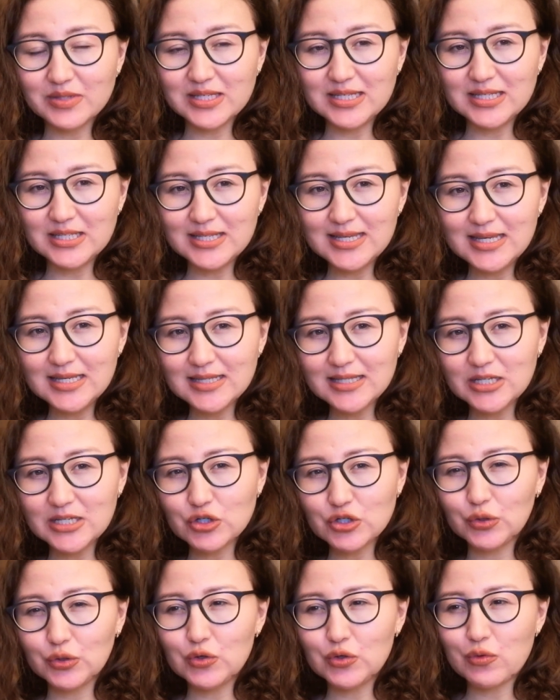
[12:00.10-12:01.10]
CT,
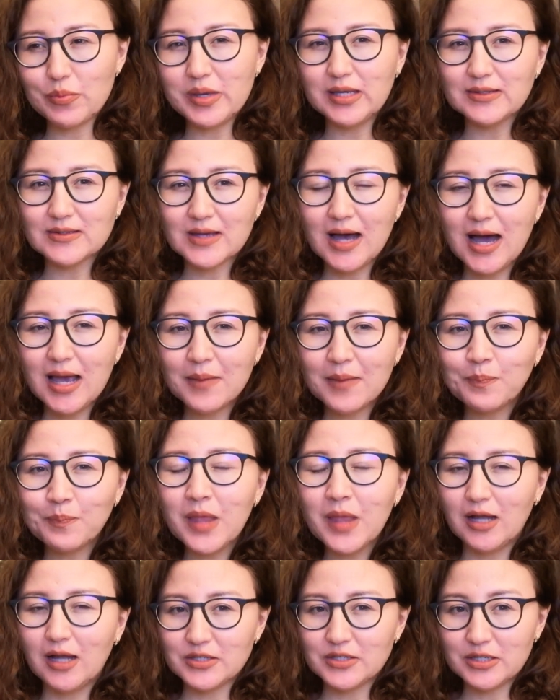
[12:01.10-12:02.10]
Central European Time.
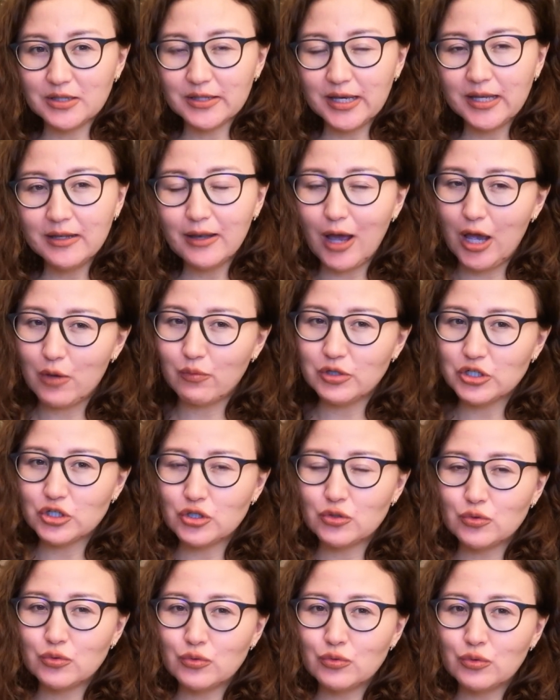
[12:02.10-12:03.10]
Until then, I
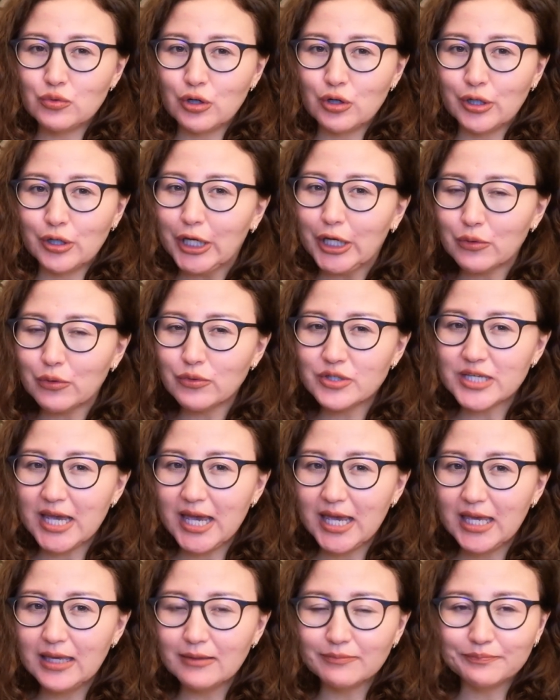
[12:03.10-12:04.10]
wish you uh, a good
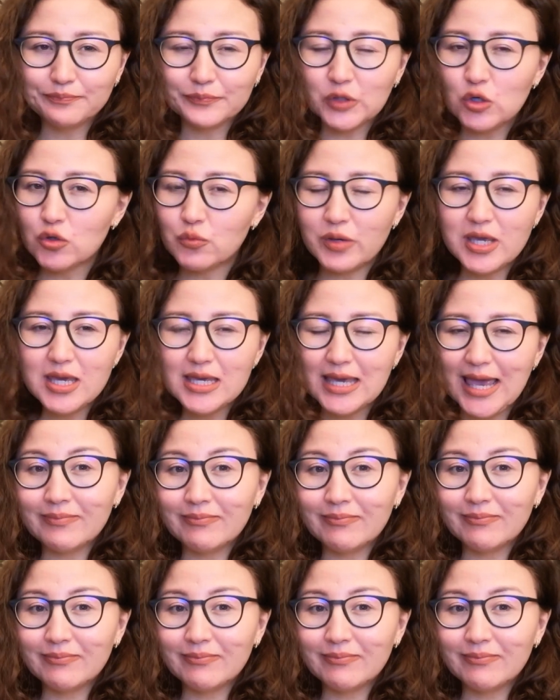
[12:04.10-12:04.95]
day, mm, good week.